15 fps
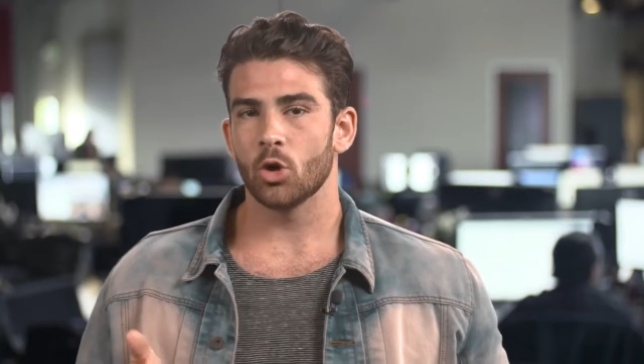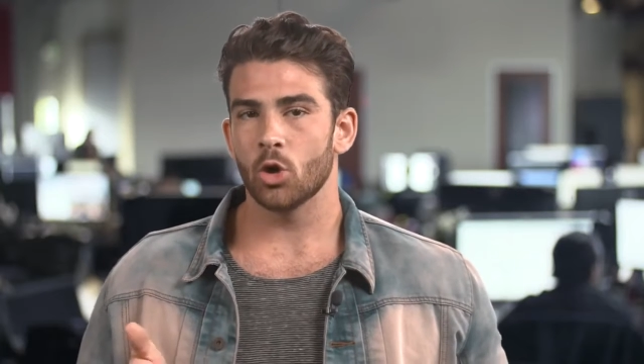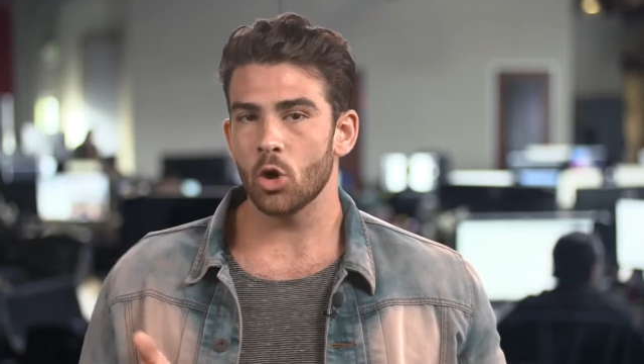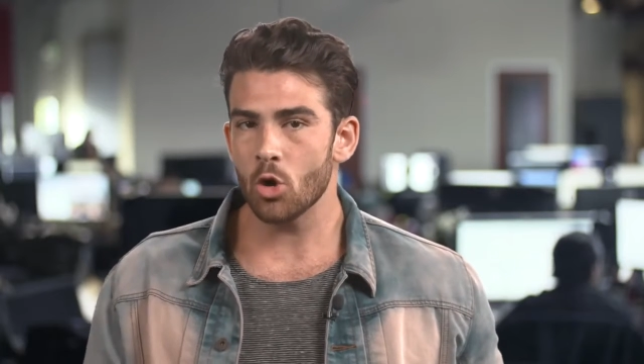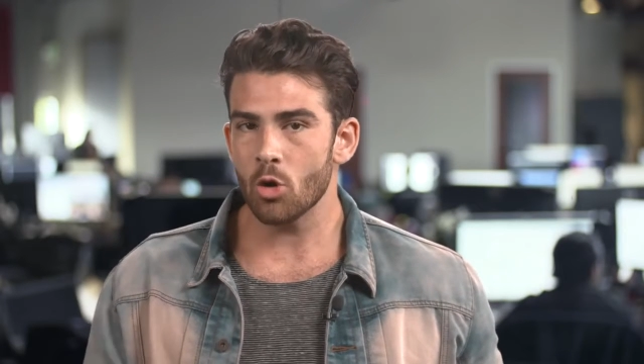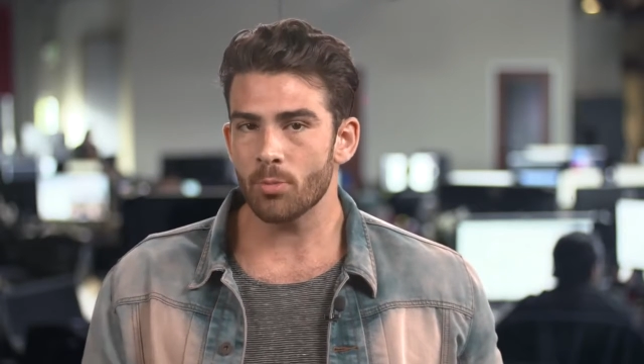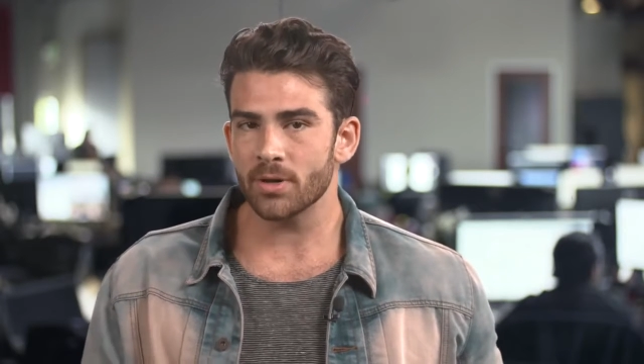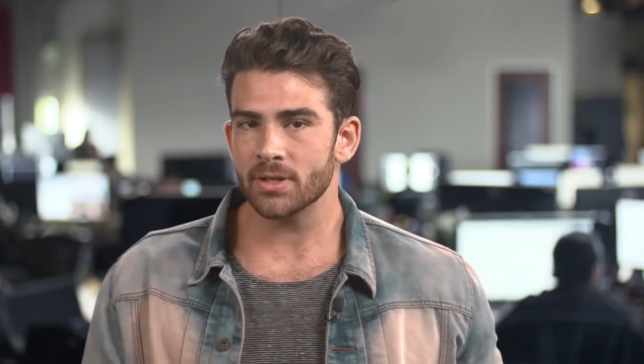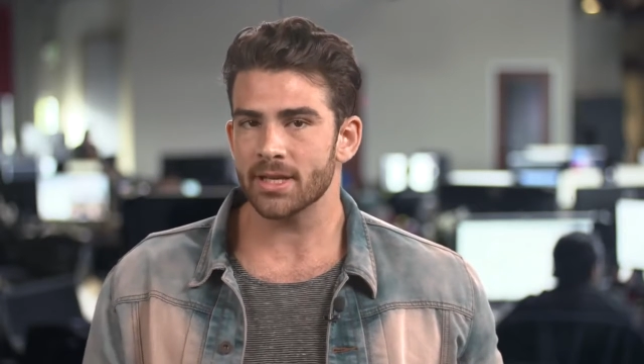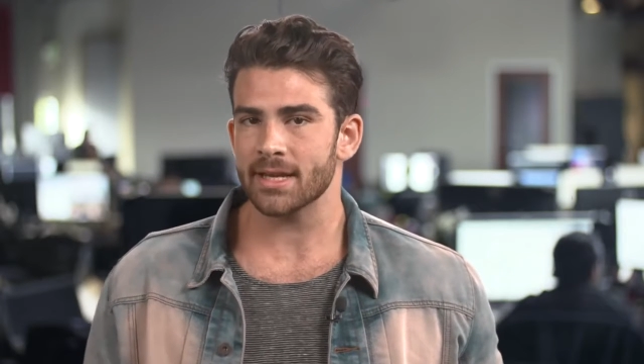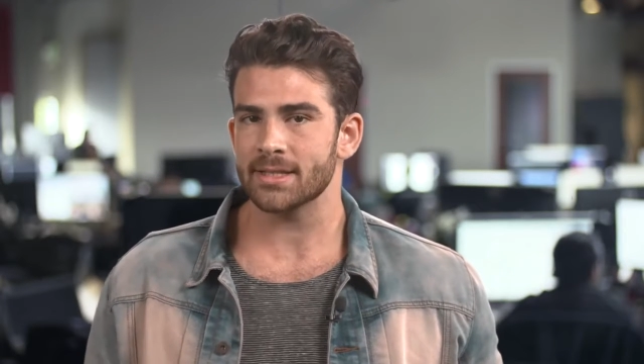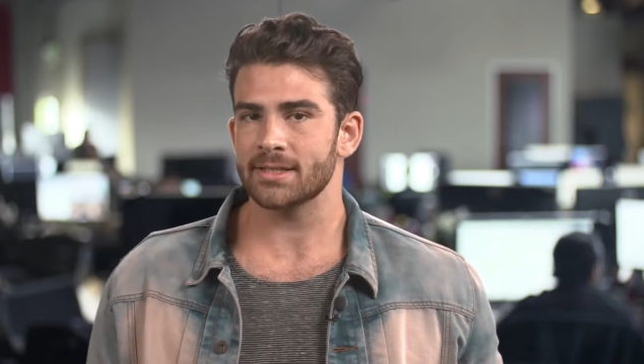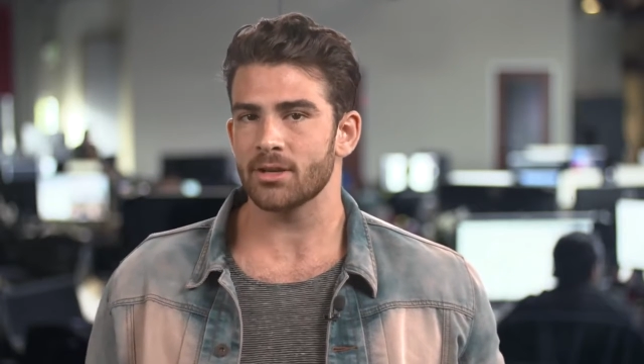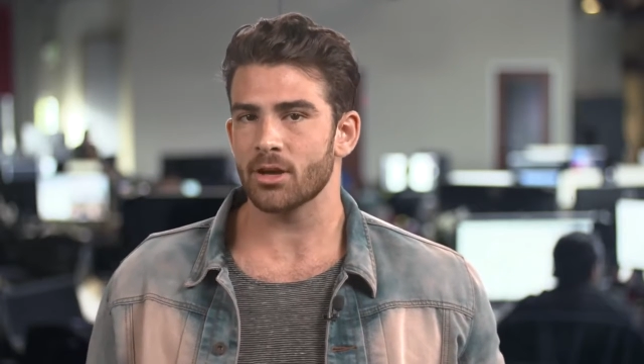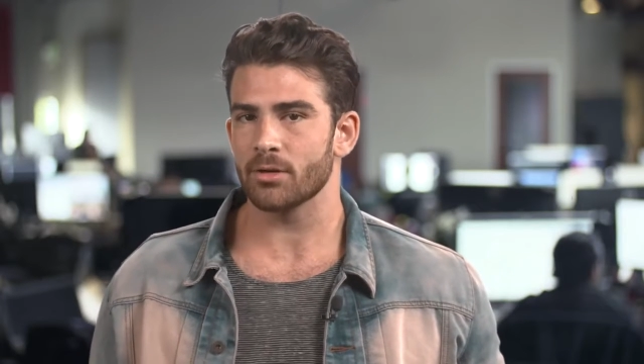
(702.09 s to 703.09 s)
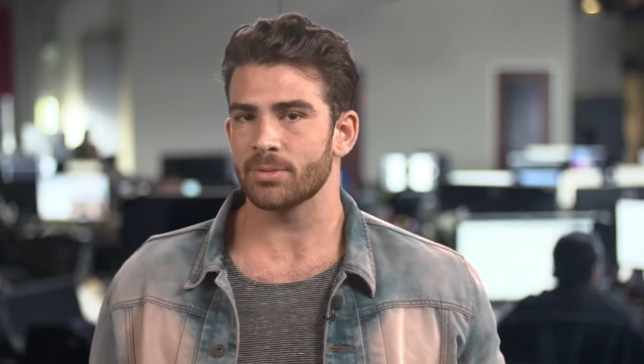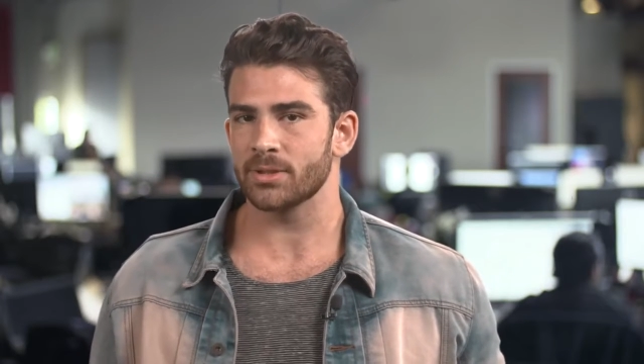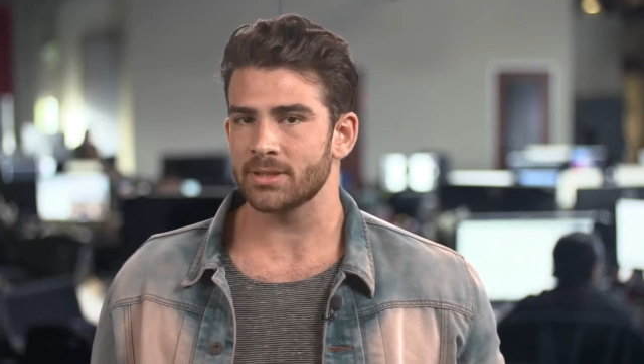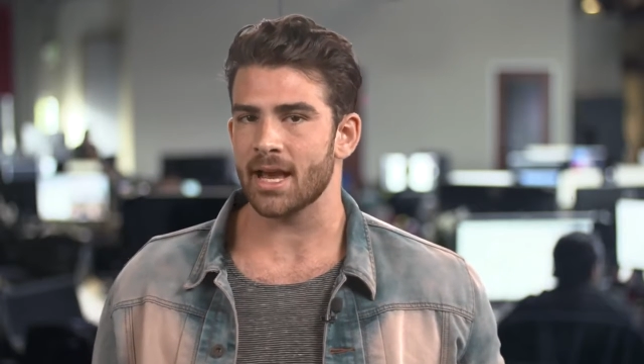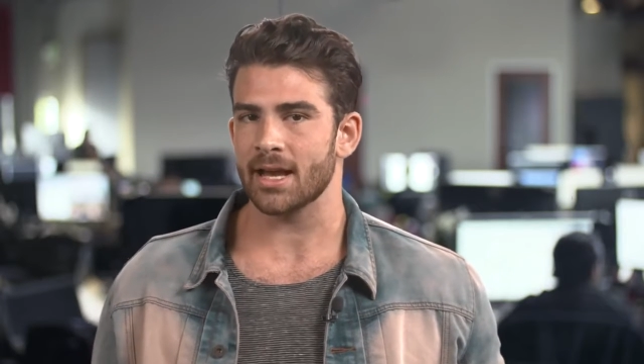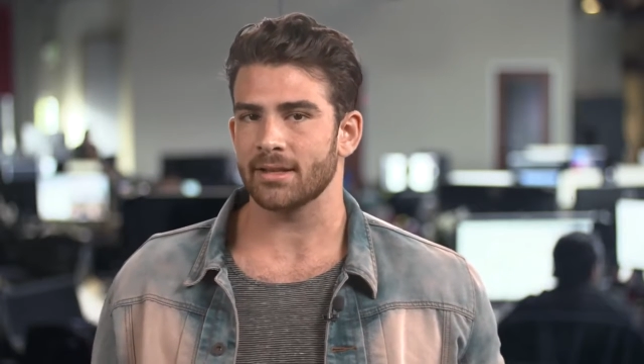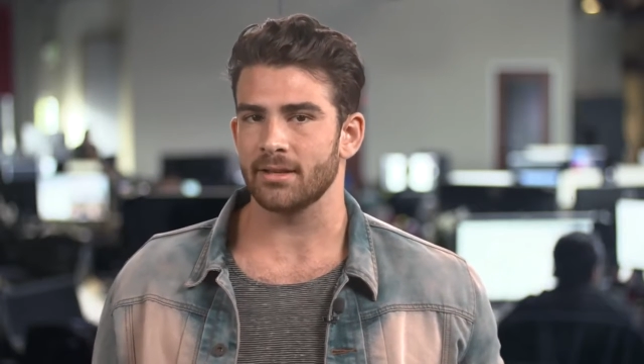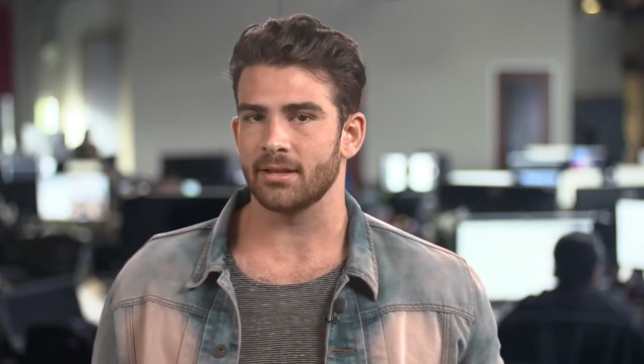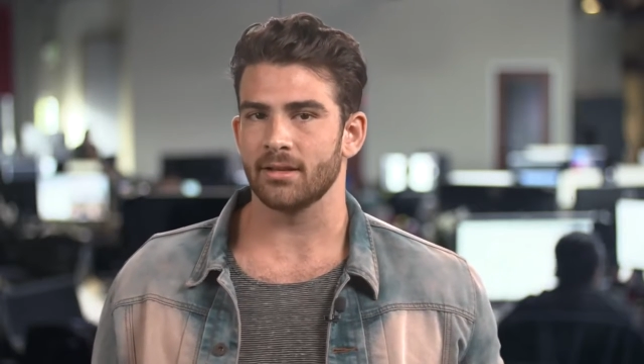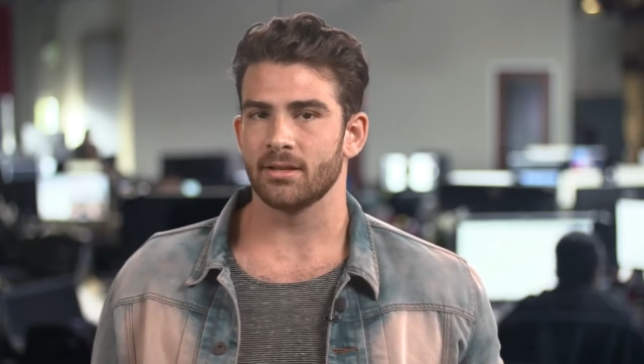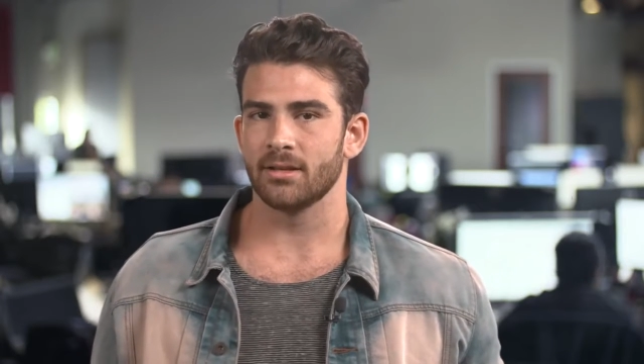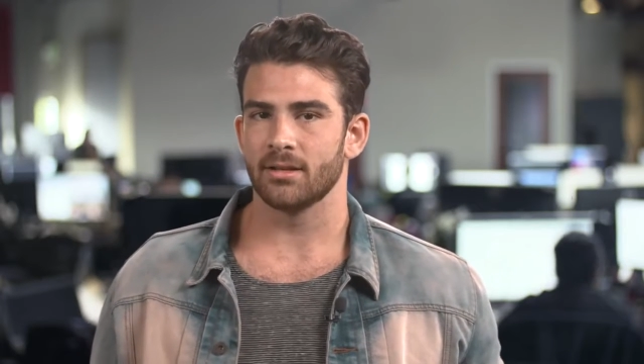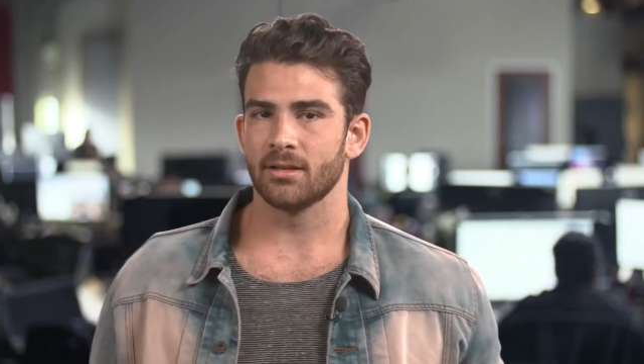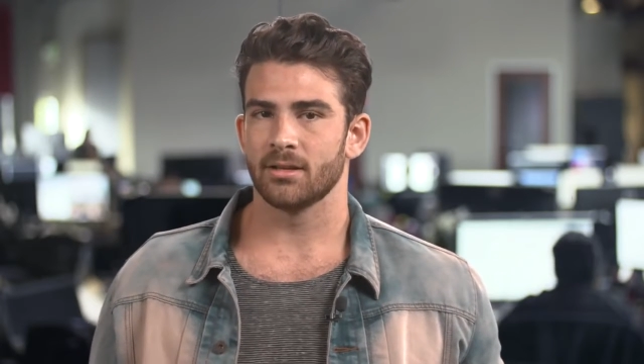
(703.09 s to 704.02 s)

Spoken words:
who protects the unprotected?